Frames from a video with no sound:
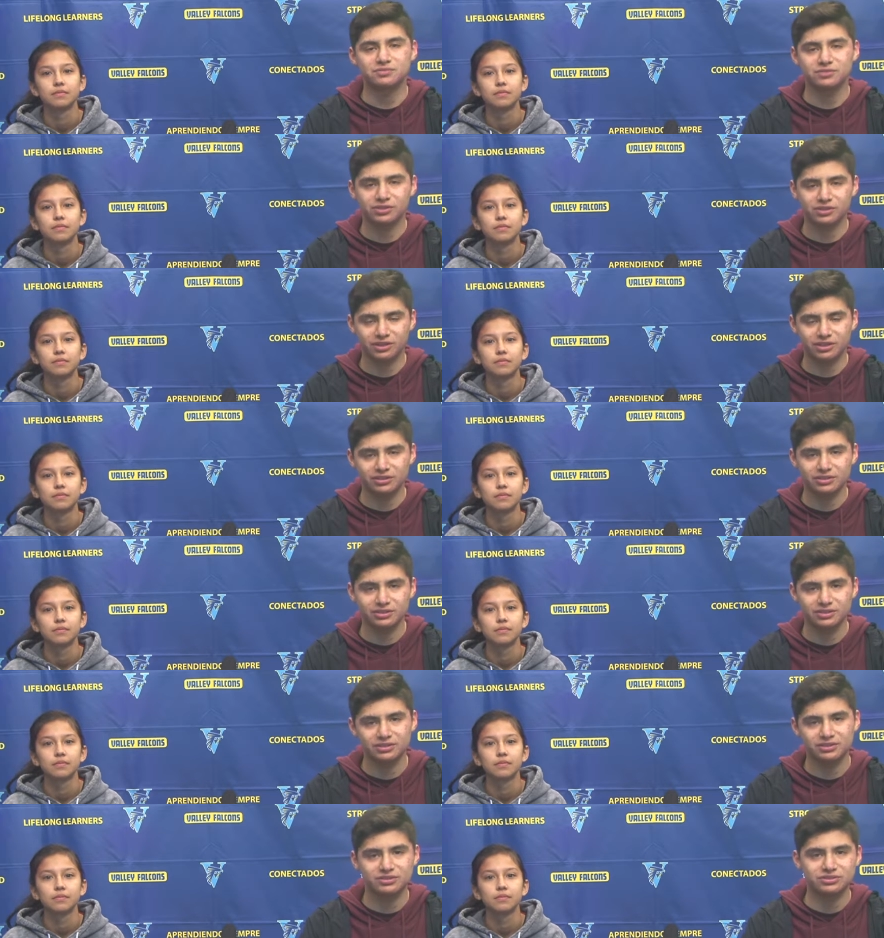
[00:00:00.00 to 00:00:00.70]

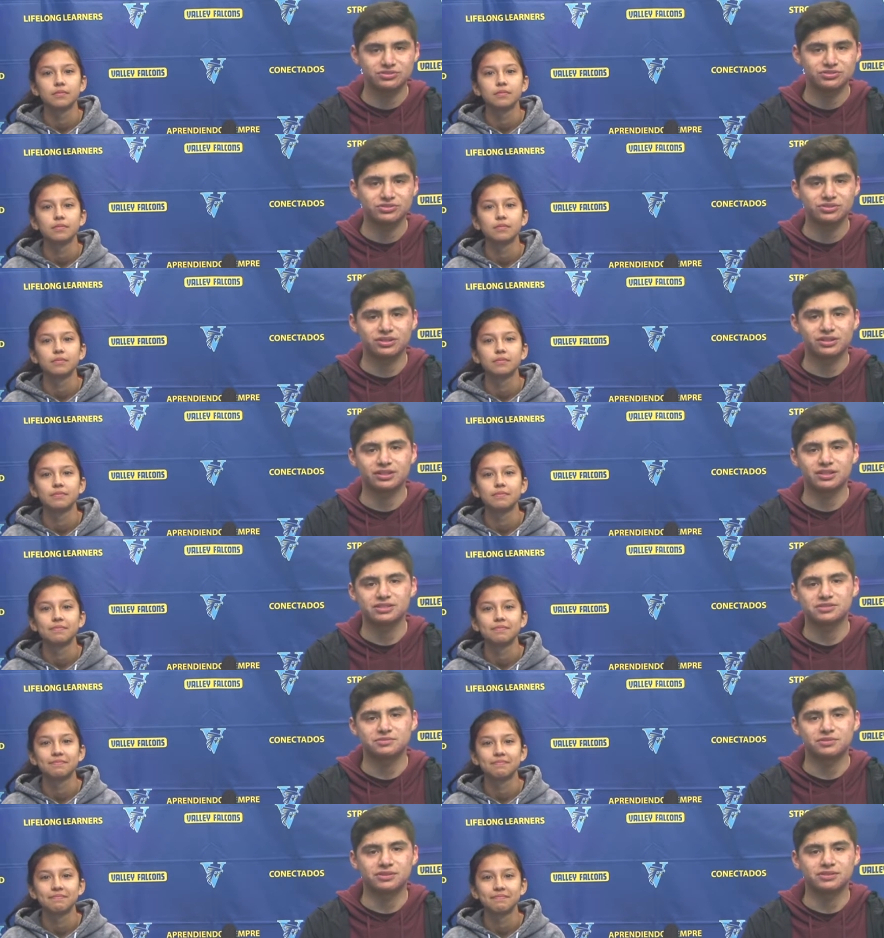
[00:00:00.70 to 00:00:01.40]
Speaker 1: Magali, the junior
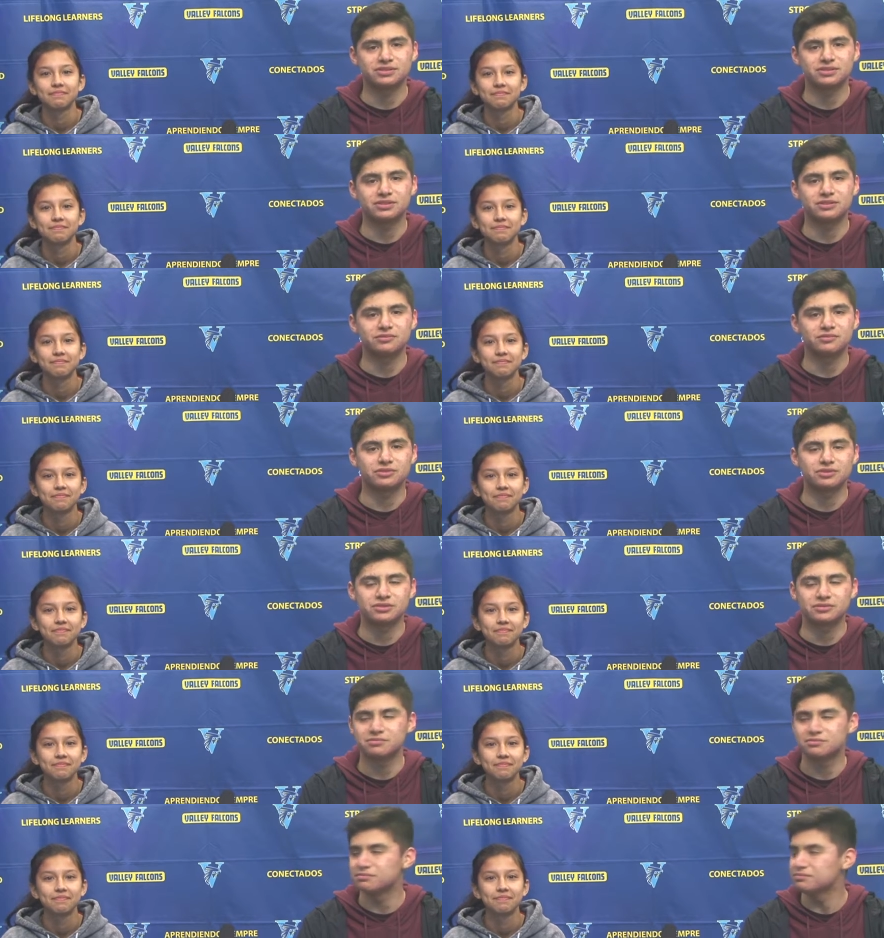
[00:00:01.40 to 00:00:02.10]
class president, with
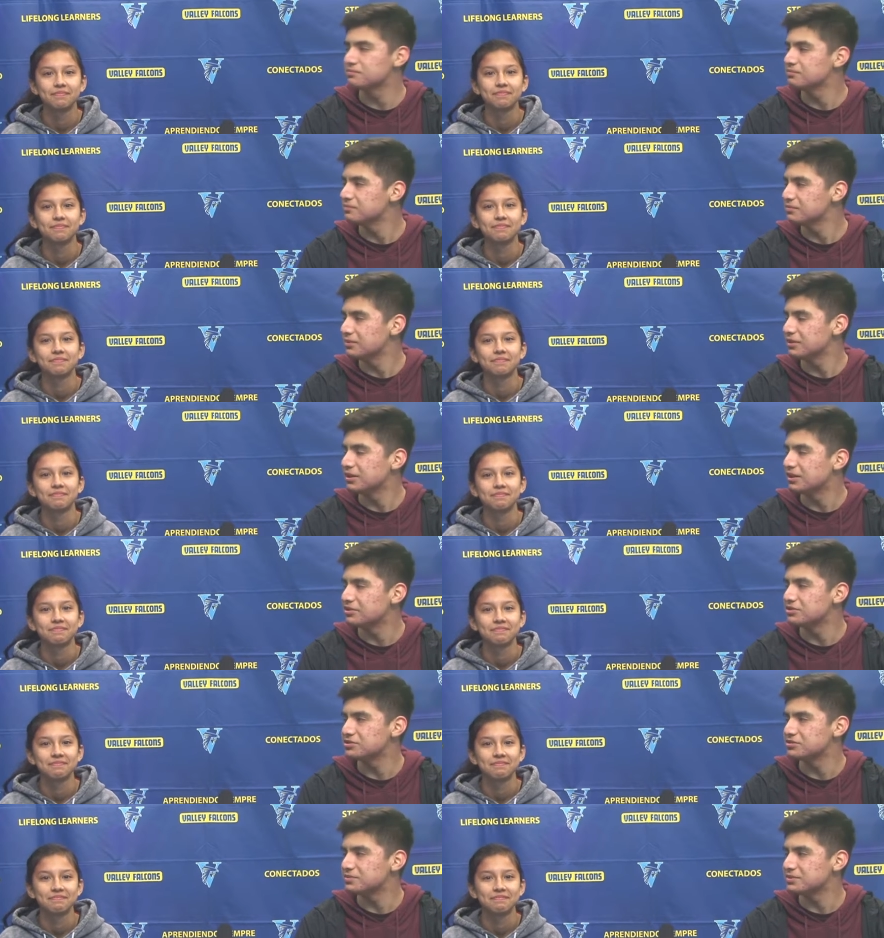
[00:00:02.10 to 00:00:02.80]
some
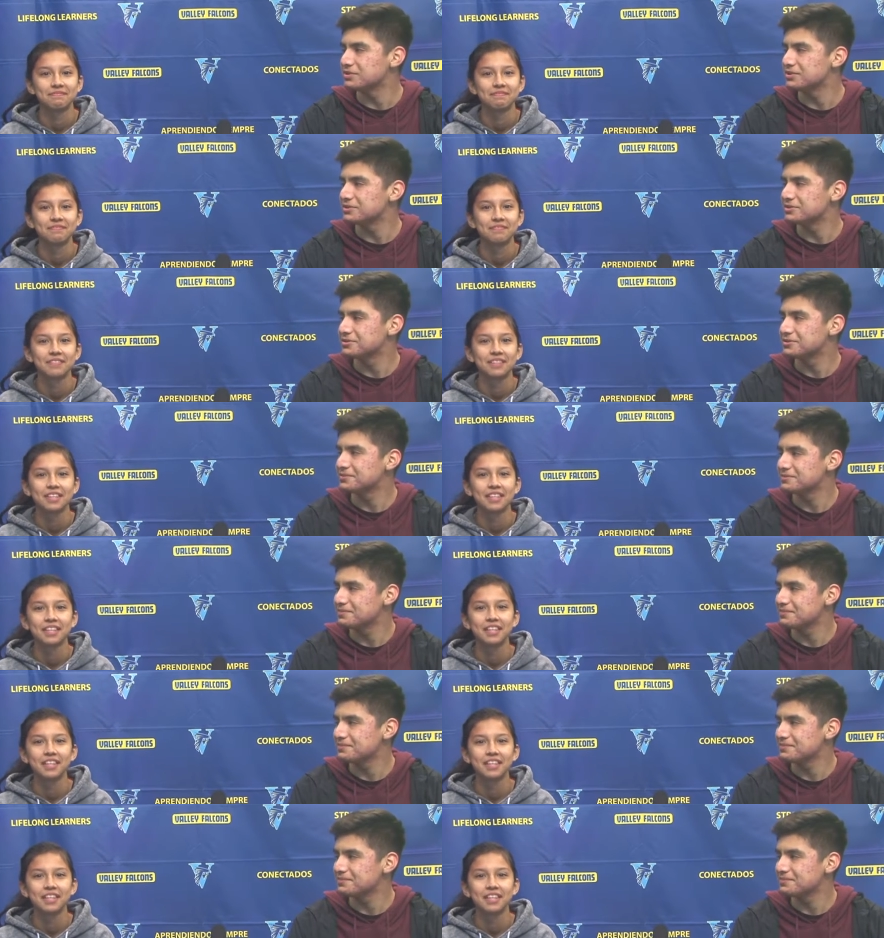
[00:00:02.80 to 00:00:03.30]
announcements.